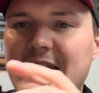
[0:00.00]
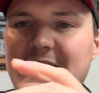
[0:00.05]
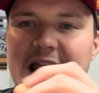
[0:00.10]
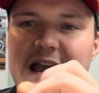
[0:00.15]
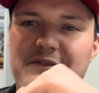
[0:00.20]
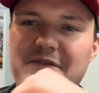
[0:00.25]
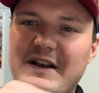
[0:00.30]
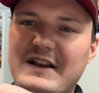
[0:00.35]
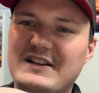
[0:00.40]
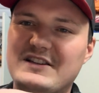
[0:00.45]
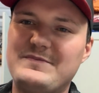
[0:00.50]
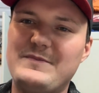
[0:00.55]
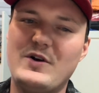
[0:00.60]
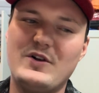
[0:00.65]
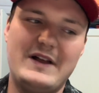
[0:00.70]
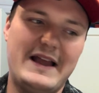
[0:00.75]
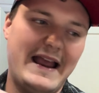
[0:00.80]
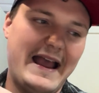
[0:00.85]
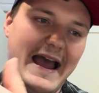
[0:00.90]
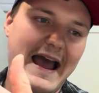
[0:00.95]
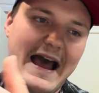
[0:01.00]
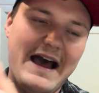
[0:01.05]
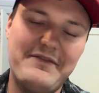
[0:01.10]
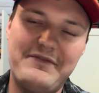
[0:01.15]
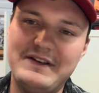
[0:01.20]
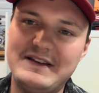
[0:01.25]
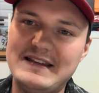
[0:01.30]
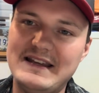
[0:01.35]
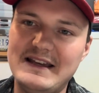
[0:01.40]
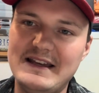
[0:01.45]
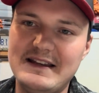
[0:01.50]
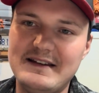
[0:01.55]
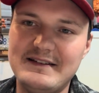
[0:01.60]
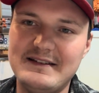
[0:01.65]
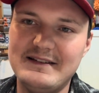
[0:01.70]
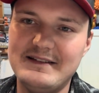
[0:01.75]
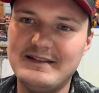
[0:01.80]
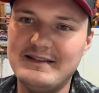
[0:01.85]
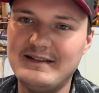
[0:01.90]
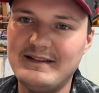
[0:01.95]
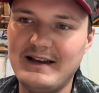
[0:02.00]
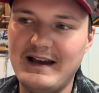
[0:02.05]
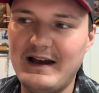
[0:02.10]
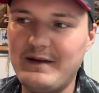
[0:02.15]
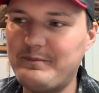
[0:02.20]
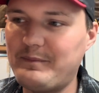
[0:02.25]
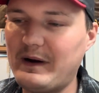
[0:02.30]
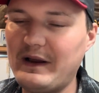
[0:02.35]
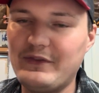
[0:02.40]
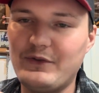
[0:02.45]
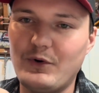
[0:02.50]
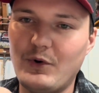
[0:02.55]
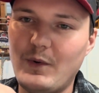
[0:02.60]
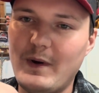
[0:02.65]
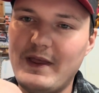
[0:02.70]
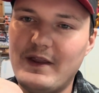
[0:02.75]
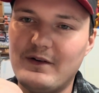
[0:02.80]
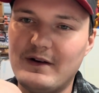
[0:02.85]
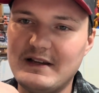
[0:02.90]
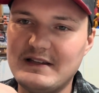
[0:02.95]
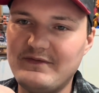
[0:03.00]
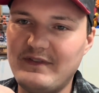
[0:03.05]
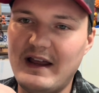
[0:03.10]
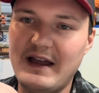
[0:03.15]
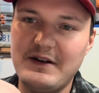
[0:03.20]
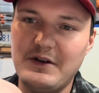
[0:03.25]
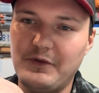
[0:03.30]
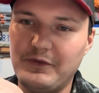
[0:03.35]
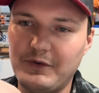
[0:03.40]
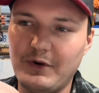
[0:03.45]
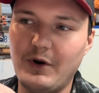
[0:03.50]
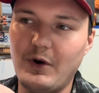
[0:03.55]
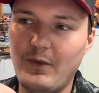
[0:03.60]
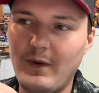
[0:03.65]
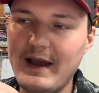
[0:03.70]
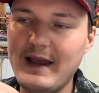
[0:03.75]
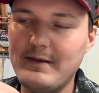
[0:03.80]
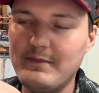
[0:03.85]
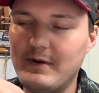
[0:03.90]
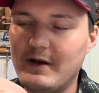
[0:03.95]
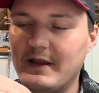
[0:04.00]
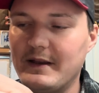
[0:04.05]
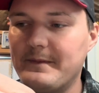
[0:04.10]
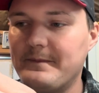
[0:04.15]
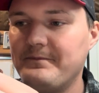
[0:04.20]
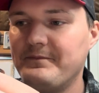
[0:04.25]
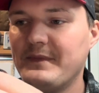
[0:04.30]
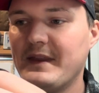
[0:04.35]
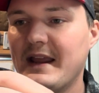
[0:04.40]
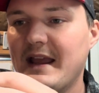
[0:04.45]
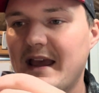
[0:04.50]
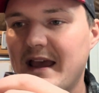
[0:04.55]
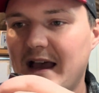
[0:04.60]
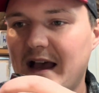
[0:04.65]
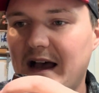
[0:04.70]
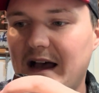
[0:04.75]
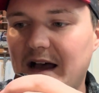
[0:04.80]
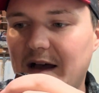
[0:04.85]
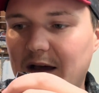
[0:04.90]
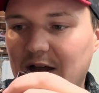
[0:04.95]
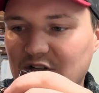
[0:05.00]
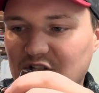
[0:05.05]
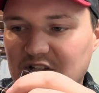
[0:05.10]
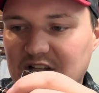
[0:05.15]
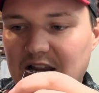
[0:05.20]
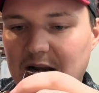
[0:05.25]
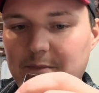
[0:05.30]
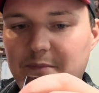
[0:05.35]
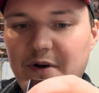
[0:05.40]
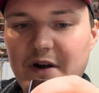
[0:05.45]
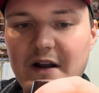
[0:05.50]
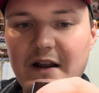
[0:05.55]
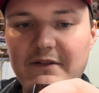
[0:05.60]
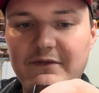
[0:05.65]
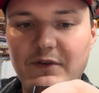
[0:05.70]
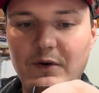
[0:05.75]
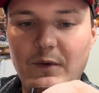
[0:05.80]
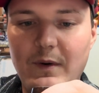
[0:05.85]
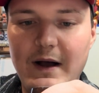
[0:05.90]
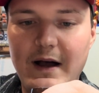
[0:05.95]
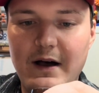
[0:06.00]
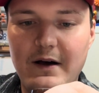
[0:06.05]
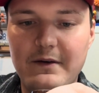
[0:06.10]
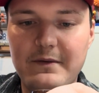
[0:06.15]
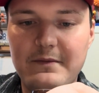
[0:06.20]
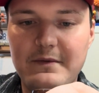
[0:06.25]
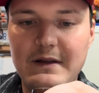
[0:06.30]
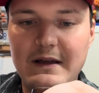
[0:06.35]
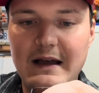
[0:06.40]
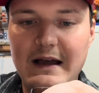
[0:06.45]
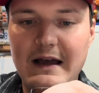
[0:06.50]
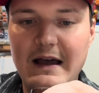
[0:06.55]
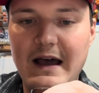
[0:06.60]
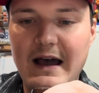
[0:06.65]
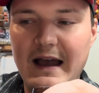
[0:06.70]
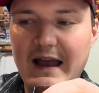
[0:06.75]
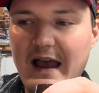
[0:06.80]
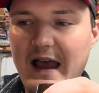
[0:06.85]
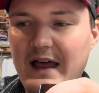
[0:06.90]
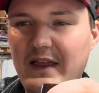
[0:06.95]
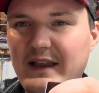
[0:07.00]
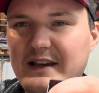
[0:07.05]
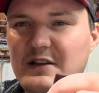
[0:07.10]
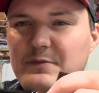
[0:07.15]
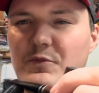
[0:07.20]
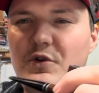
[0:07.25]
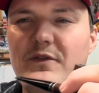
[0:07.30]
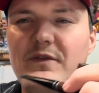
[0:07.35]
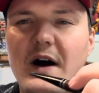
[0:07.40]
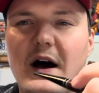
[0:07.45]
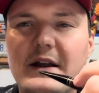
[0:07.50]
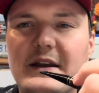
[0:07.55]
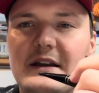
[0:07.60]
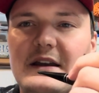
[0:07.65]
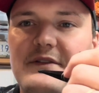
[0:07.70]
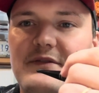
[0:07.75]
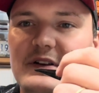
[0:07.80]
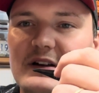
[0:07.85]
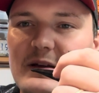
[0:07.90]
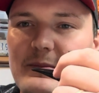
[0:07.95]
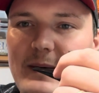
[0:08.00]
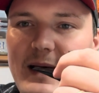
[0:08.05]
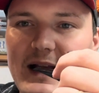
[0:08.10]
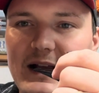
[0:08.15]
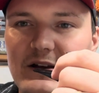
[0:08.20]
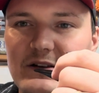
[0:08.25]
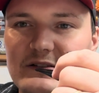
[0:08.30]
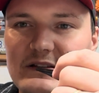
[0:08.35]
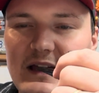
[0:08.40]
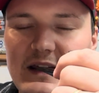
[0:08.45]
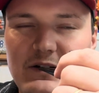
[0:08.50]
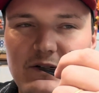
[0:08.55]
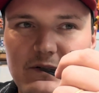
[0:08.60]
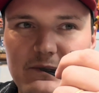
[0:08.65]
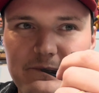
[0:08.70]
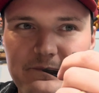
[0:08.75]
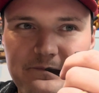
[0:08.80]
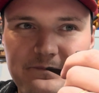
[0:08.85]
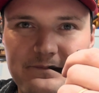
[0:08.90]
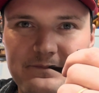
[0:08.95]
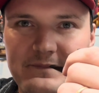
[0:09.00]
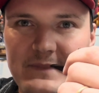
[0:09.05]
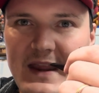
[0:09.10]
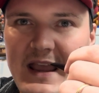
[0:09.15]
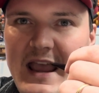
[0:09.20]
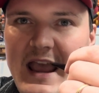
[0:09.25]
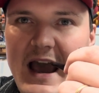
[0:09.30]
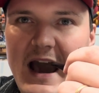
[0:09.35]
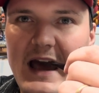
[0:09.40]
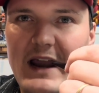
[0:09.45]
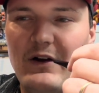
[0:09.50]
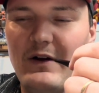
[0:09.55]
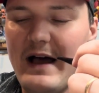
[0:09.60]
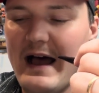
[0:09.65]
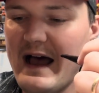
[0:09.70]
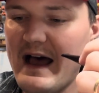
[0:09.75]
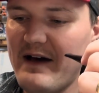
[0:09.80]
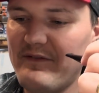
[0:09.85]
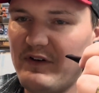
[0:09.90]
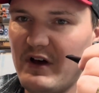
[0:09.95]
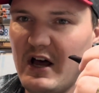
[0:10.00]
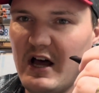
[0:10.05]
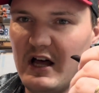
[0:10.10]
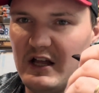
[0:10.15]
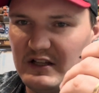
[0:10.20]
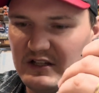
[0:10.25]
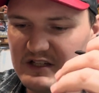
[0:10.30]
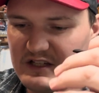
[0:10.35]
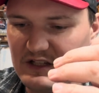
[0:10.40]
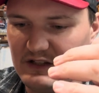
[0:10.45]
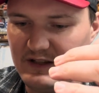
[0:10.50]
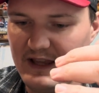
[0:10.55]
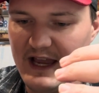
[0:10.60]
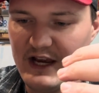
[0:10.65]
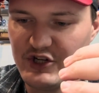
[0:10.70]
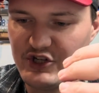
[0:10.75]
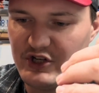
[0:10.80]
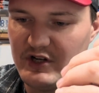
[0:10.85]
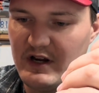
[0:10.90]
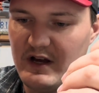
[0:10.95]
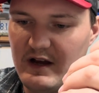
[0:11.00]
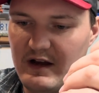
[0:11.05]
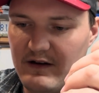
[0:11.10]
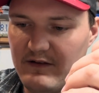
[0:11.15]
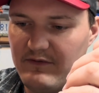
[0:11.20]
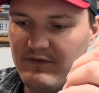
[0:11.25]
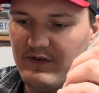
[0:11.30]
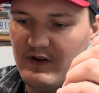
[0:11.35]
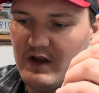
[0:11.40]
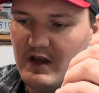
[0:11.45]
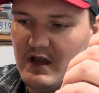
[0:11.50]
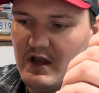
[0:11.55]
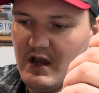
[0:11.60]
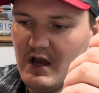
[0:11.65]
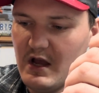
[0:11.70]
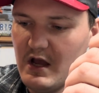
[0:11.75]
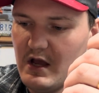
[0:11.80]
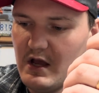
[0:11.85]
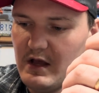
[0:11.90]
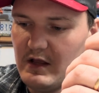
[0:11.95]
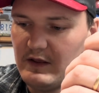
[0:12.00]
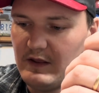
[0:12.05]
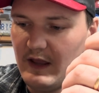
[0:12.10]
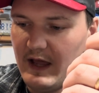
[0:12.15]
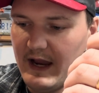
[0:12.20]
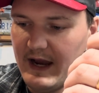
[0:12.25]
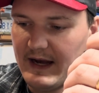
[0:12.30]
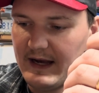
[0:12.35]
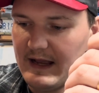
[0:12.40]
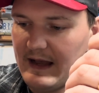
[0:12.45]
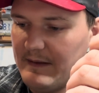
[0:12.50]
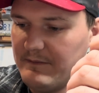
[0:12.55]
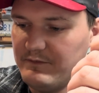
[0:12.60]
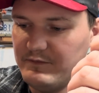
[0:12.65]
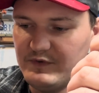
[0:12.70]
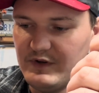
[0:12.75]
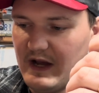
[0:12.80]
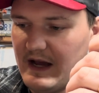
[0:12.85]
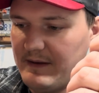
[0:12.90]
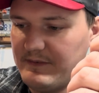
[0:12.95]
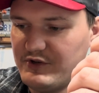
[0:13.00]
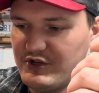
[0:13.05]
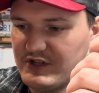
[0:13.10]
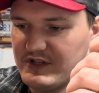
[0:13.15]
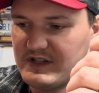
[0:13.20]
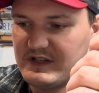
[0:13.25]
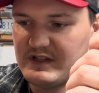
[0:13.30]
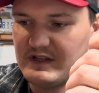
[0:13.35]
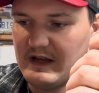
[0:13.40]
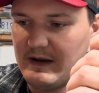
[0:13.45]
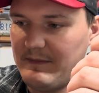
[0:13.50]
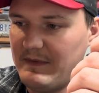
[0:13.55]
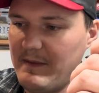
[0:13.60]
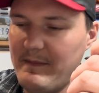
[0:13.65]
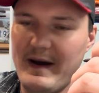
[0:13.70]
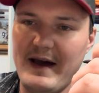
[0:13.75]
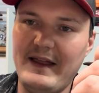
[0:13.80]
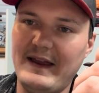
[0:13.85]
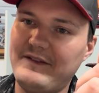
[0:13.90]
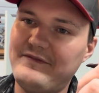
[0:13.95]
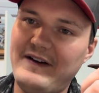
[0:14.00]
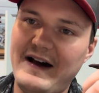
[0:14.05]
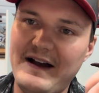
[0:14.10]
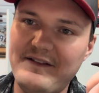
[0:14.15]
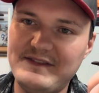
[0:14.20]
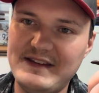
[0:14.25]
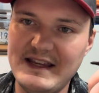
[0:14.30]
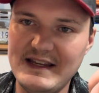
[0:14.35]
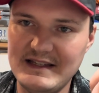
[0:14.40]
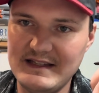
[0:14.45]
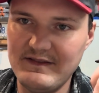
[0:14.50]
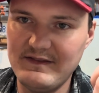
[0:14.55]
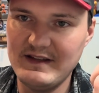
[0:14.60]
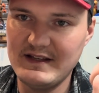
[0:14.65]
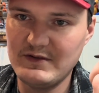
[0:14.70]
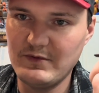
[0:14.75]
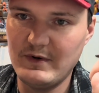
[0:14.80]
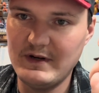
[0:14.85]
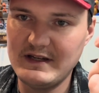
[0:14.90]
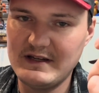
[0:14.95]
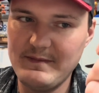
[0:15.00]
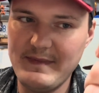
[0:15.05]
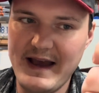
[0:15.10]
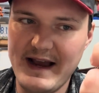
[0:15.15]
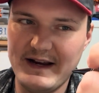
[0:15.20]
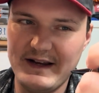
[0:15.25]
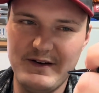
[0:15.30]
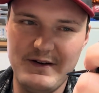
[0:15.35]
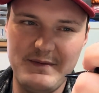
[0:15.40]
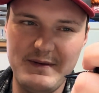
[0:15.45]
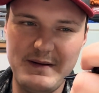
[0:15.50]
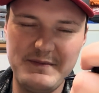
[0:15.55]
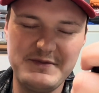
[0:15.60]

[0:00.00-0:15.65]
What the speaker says: if I could smoke like half a tin, I'd probably throw away the rest of it. I don't throw it away, but I'll just kind of put it up for a while. I like to move on to different tobaccos. I don't have a selection of like I'm gonna buy like 5 tins of this one tobacco.